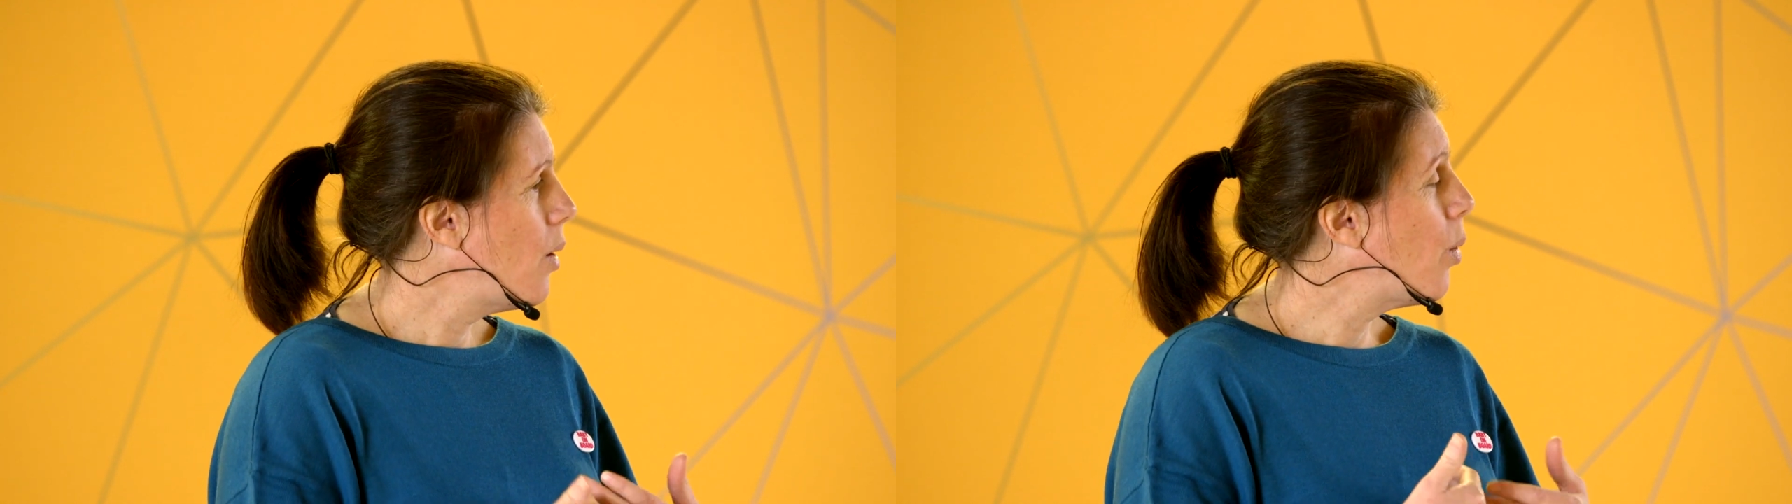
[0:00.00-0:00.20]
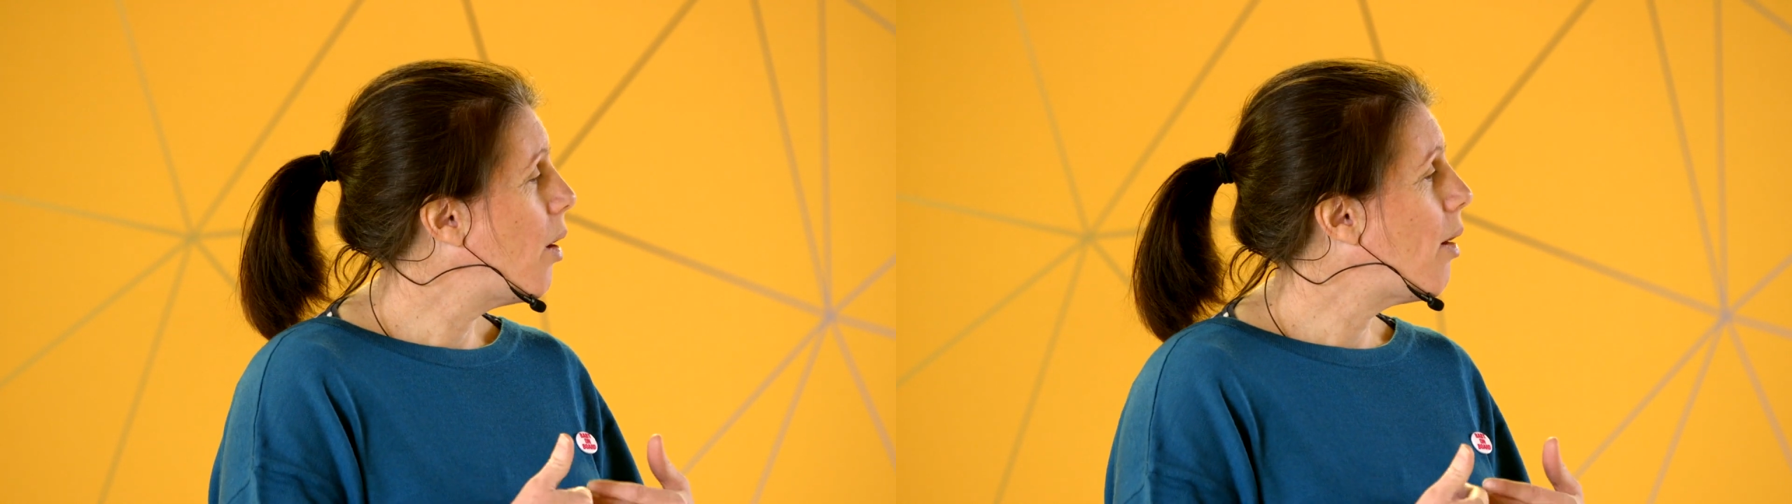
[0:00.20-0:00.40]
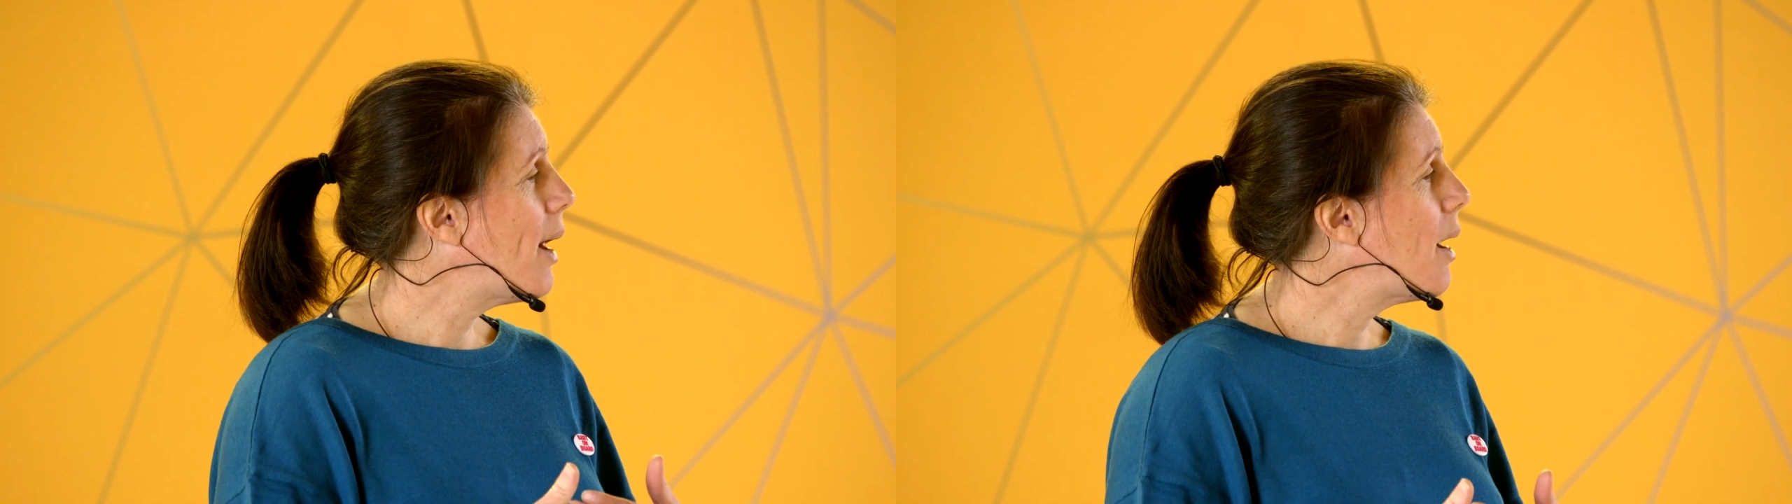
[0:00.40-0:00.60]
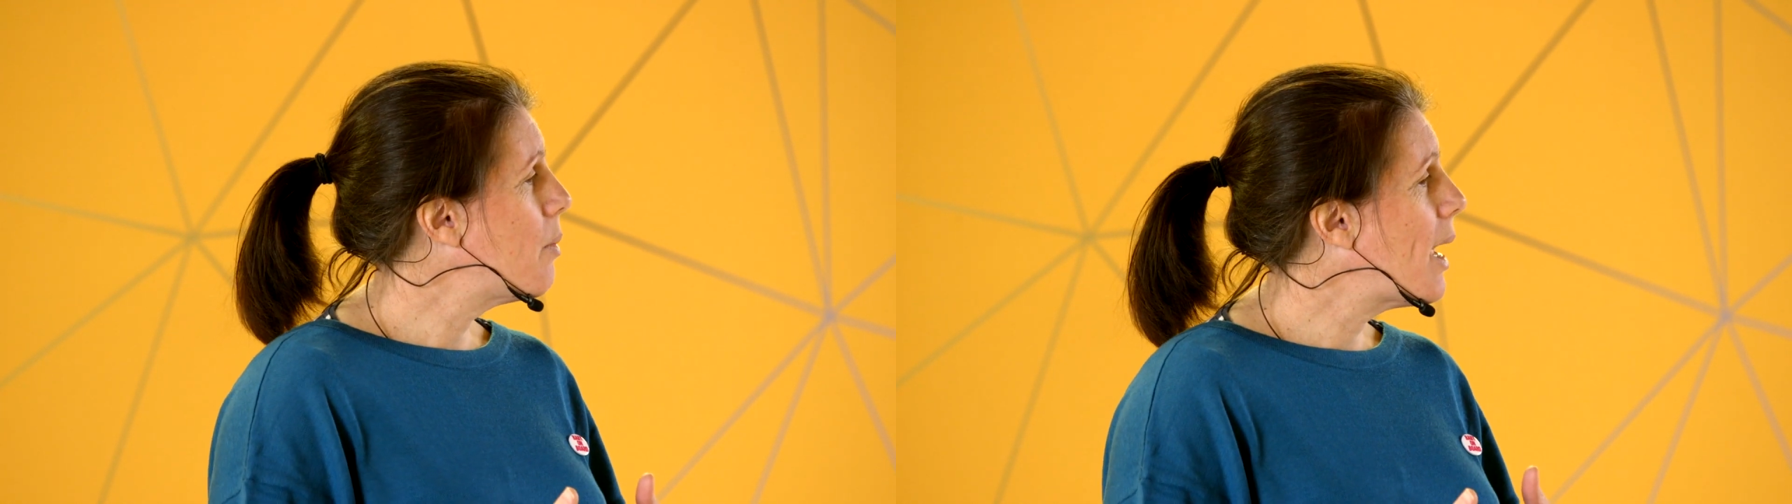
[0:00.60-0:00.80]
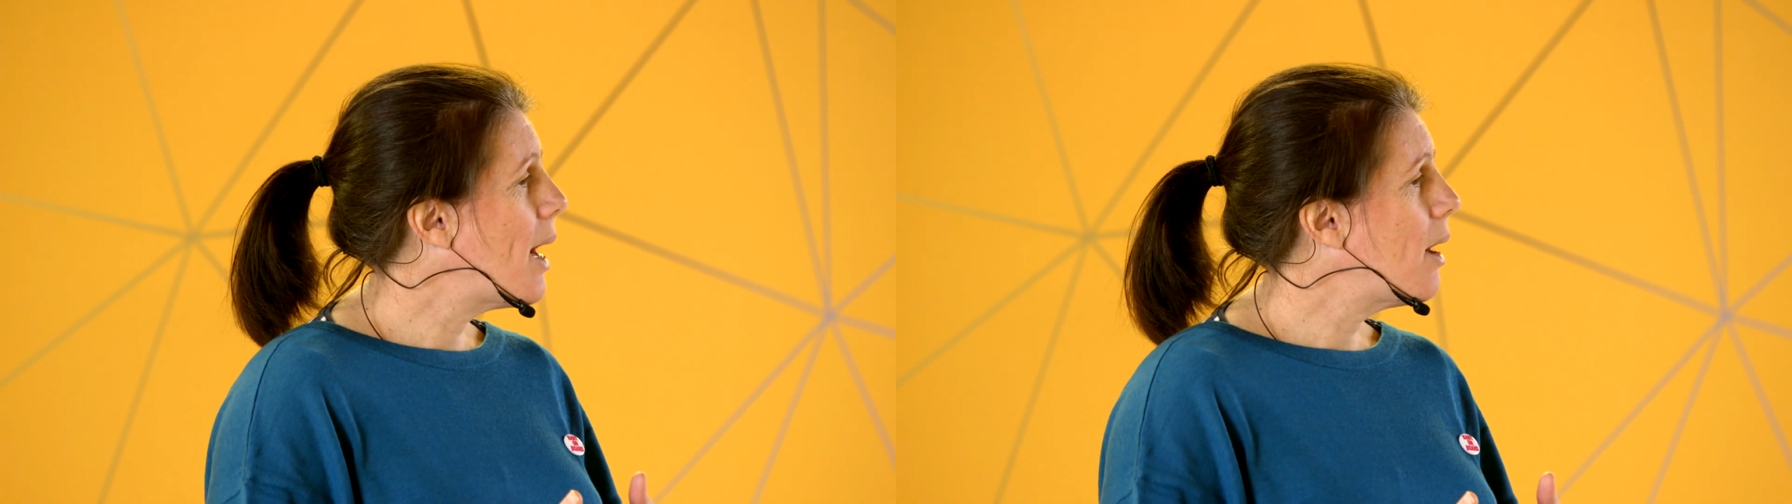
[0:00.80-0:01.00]
where I
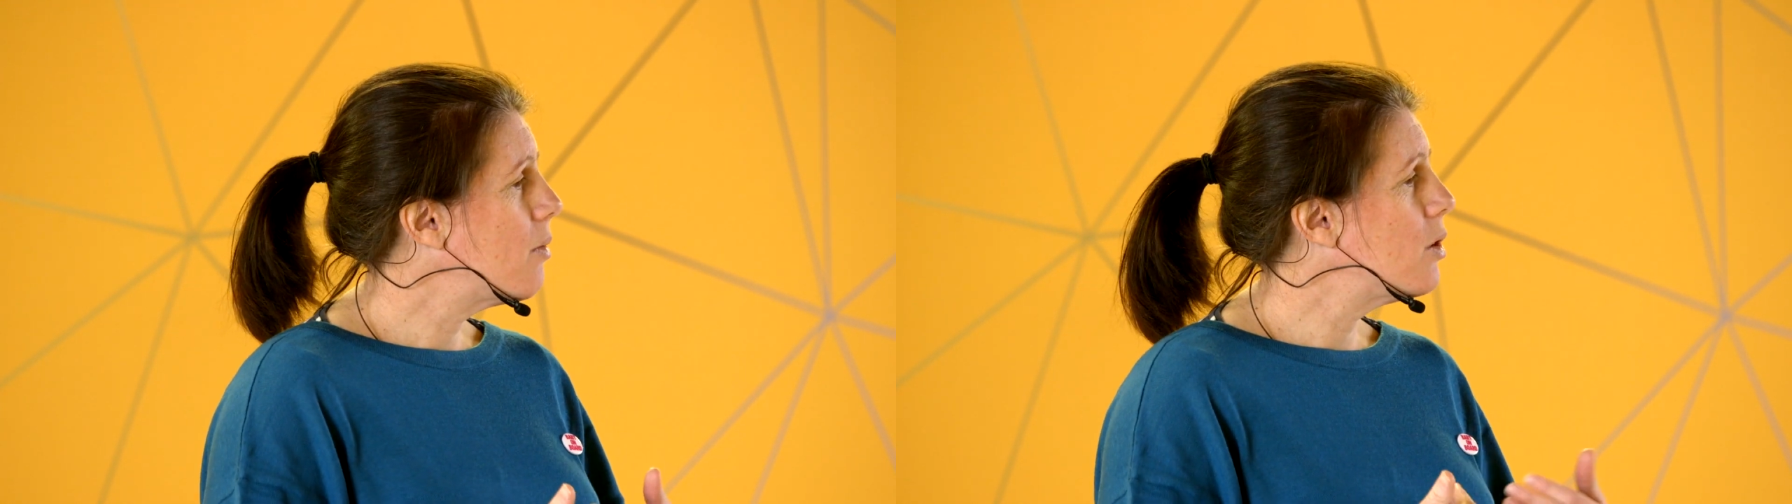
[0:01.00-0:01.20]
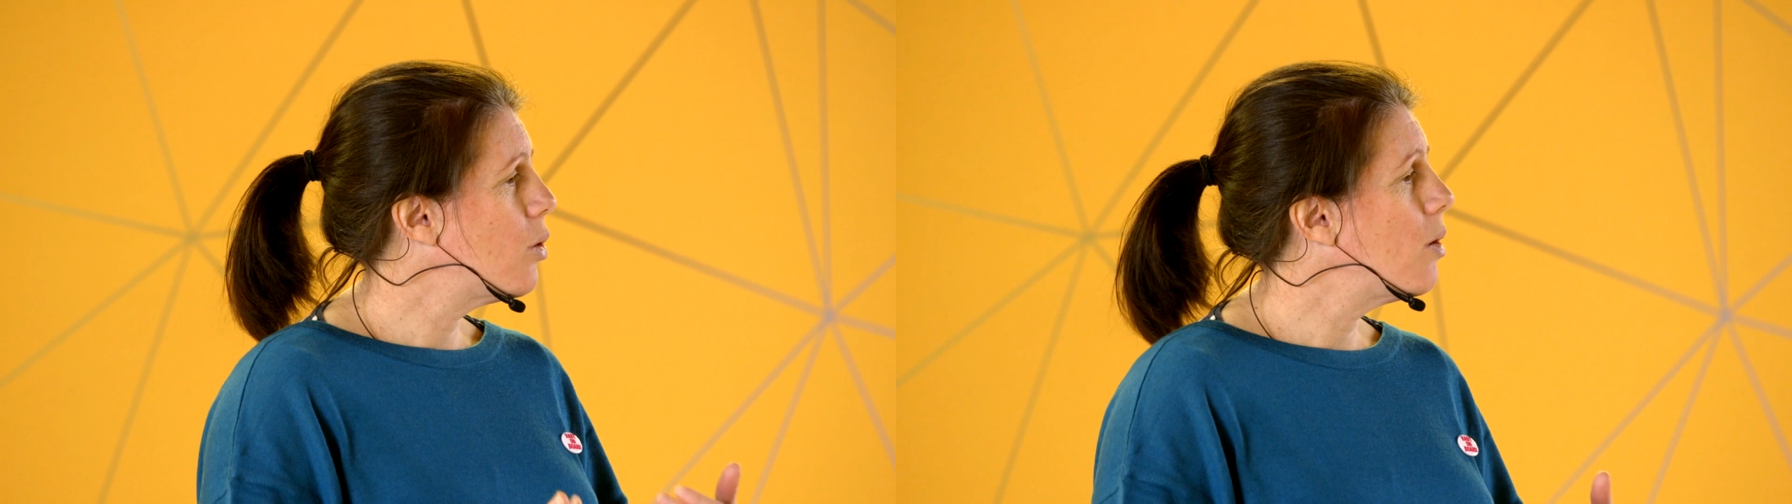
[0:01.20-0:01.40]
am now and